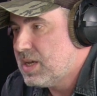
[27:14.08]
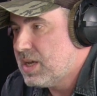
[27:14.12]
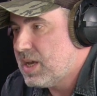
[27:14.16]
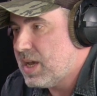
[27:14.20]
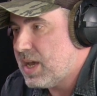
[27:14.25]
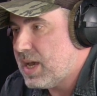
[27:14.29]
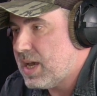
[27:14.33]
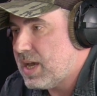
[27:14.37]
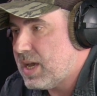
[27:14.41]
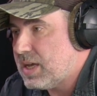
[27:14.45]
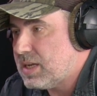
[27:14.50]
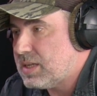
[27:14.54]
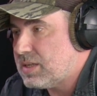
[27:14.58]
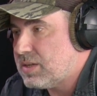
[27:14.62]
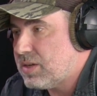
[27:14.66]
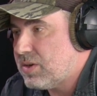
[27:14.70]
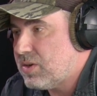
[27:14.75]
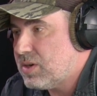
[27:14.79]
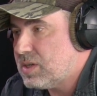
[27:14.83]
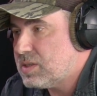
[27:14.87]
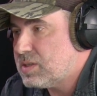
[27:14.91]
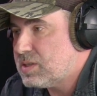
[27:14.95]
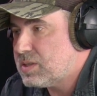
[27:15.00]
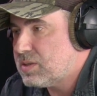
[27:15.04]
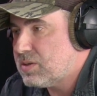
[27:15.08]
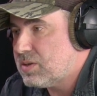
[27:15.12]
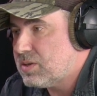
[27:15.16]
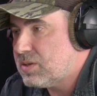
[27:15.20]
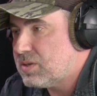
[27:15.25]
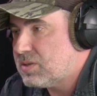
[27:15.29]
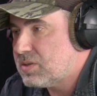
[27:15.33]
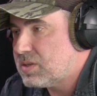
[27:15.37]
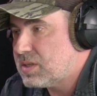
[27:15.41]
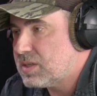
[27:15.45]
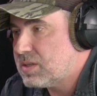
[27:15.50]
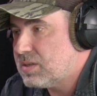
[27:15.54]
And
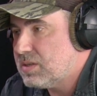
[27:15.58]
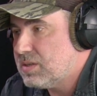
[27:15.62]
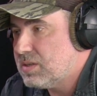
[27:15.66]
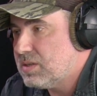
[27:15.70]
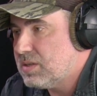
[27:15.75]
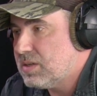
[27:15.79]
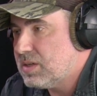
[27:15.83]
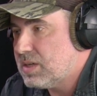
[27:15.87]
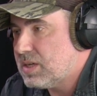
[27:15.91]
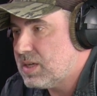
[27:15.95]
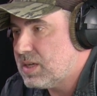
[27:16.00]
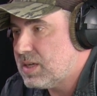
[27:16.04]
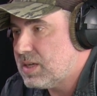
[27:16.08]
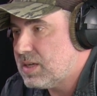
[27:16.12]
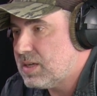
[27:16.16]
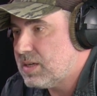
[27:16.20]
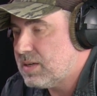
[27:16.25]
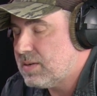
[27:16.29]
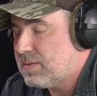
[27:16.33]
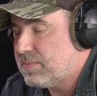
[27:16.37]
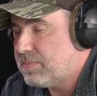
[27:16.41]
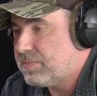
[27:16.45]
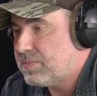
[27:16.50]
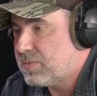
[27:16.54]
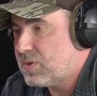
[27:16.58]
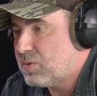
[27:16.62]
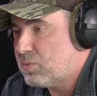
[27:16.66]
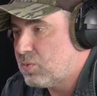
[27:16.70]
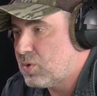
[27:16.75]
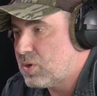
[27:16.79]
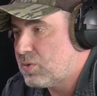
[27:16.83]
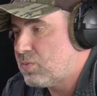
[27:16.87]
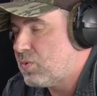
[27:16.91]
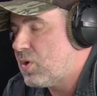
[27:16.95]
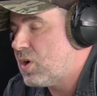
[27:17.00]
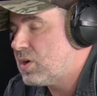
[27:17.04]
Herzog
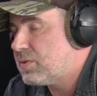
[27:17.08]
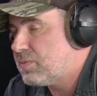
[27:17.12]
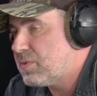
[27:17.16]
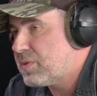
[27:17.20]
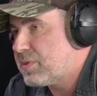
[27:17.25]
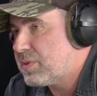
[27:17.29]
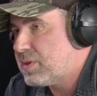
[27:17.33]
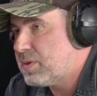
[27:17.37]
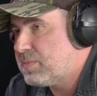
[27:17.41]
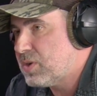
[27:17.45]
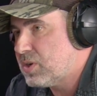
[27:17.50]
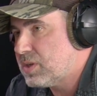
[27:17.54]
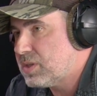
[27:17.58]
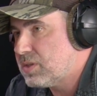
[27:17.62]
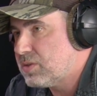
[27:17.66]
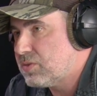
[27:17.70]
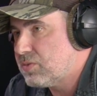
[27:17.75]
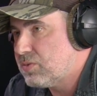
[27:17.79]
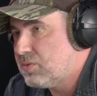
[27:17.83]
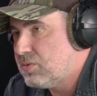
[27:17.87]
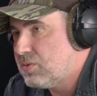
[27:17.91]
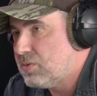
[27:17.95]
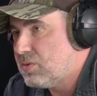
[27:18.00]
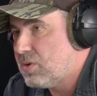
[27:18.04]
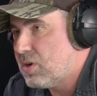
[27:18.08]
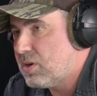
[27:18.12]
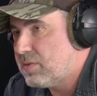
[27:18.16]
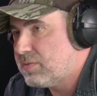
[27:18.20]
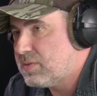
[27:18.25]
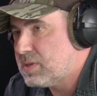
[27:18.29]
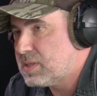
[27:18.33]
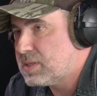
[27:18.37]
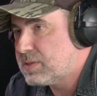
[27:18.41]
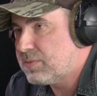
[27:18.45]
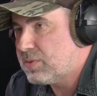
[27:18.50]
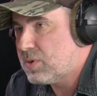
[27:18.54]
would work with him on two of
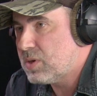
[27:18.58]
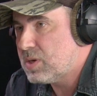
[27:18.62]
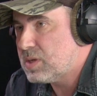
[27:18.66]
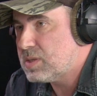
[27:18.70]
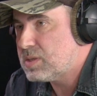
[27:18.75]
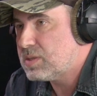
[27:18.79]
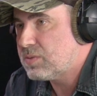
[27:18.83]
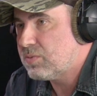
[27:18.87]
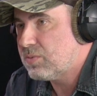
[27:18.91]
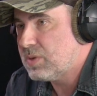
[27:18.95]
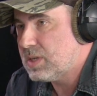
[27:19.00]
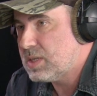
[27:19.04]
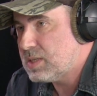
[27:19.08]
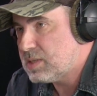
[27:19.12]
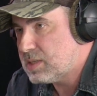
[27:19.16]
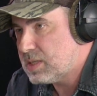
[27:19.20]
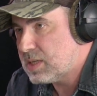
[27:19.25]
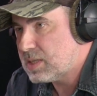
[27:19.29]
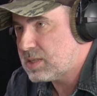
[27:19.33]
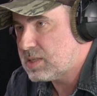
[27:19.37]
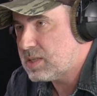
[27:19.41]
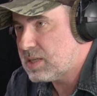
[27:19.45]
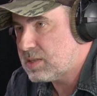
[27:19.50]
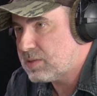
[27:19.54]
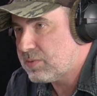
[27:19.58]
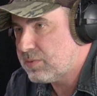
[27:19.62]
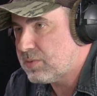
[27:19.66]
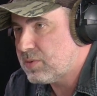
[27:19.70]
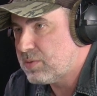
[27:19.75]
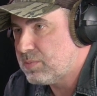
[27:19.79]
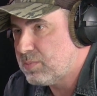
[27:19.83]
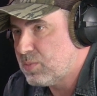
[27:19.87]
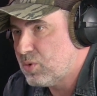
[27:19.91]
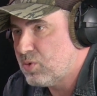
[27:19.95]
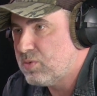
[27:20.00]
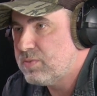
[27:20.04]
his first really
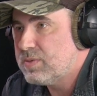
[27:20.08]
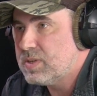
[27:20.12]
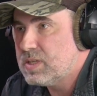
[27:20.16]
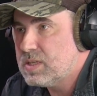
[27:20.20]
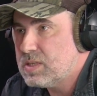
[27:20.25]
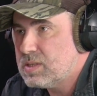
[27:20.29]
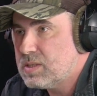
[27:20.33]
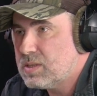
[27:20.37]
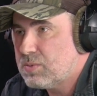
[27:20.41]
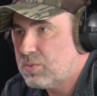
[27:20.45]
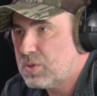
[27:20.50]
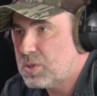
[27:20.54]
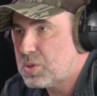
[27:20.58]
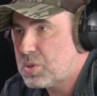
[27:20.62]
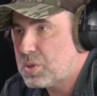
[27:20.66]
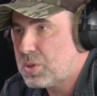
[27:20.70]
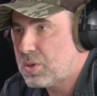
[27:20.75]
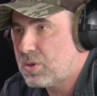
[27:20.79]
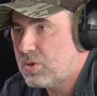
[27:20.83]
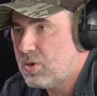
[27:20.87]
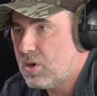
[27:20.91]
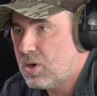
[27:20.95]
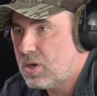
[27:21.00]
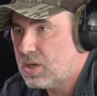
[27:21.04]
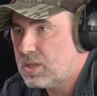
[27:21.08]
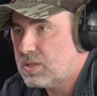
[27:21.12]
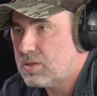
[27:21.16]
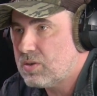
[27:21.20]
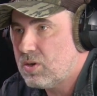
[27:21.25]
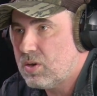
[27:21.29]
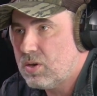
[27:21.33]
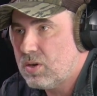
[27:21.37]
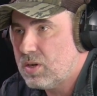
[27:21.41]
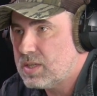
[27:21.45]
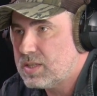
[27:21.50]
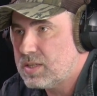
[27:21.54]
successful movies, which caught
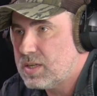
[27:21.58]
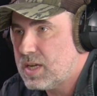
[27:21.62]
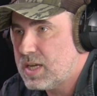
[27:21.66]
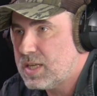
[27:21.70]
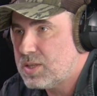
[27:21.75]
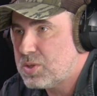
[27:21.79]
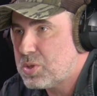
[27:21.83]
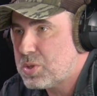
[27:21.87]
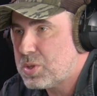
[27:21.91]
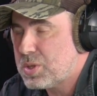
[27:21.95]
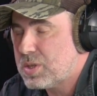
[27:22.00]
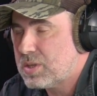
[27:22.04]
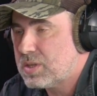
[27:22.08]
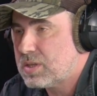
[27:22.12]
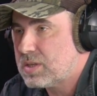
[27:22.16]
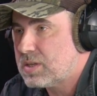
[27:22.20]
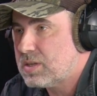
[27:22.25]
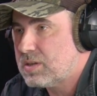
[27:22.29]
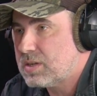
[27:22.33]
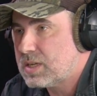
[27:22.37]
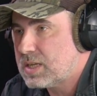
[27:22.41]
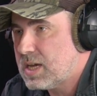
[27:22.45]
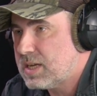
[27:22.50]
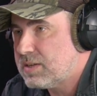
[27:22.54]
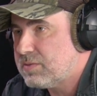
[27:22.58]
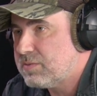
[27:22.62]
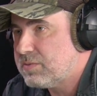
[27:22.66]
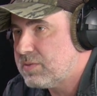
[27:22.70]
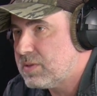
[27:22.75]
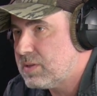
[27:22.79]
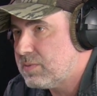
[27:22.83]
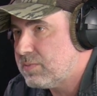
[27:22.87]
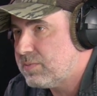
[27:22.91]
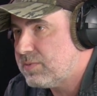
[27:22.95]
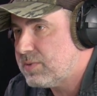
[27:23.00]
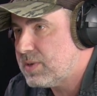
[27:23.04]
all attention in Cannes
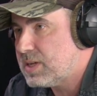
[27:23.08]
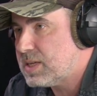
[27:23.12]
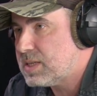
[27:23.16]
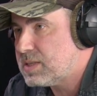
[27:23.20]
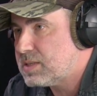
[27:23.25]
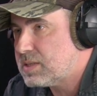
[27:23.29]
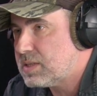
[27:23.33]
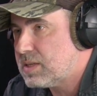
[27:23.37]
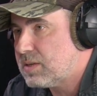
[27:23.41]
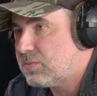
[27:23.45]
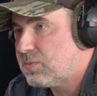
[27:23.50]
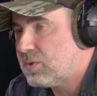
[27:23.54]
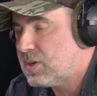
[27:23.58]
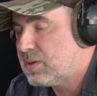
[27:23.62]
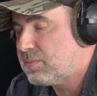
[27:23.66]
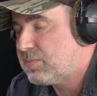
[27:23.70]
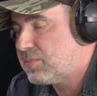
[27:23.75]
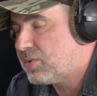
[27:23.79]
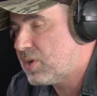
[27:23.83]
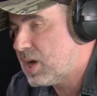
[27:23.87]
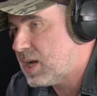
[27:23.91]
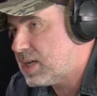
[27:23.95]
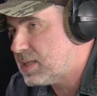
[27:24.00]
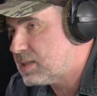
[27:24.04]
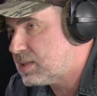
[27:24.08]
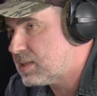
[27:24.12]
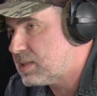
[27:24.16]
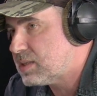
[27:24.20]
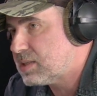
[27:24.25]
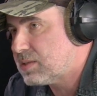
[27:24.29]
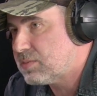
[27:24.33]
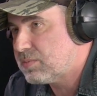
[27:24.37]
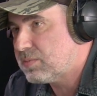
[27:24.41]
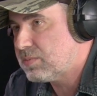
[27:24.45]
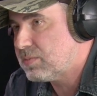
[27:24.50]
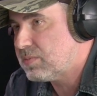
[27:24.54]
Film Fest and won
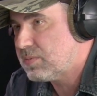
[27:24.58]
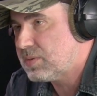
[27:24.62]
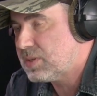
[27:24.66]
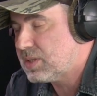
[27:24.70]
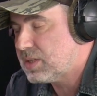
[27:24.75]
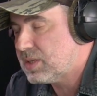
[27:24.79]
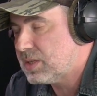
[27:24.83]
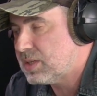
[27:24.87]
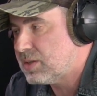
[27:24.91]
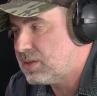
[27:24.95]
prizes in